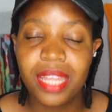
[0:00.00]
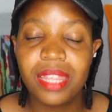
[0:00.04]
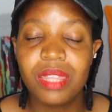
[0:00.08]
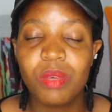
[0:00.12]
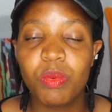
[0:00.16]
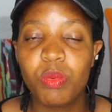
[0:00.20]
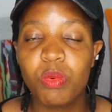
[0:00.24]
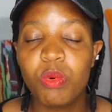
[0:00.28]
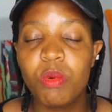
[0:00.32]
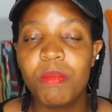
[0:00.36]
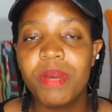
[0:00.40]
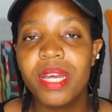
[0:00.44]
and
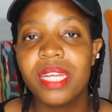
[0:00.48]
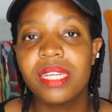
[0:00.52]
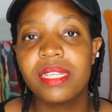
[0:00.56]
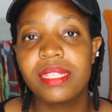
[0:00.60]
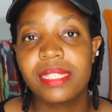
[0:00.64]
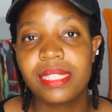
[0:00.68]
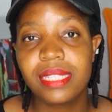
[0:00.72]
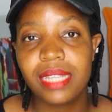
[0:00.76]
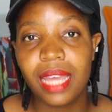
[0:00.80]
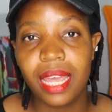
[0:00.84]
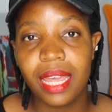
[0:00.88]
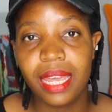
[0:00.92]
the woman
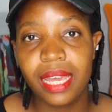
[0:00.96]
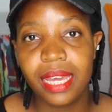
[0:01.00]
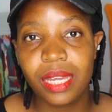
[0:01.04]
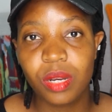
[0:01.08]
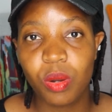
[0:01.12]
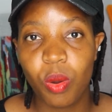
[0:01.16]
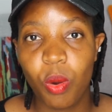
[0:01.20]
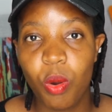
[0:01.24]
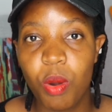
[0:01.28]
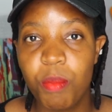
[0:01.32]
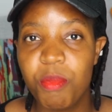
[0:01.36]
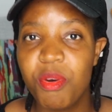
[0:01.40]
is staying
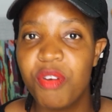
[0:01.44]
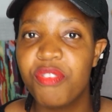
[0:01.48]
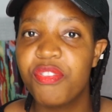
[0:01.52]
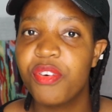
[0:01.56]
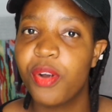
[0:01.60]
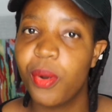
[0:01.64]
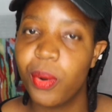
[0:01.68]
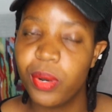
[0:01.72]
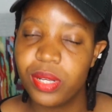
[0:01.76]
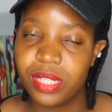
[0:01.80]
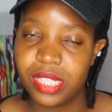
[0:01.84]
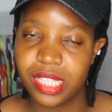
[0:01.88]
at home,
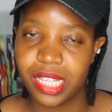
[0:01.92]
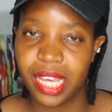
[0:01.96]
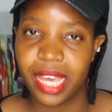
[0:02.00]
of course,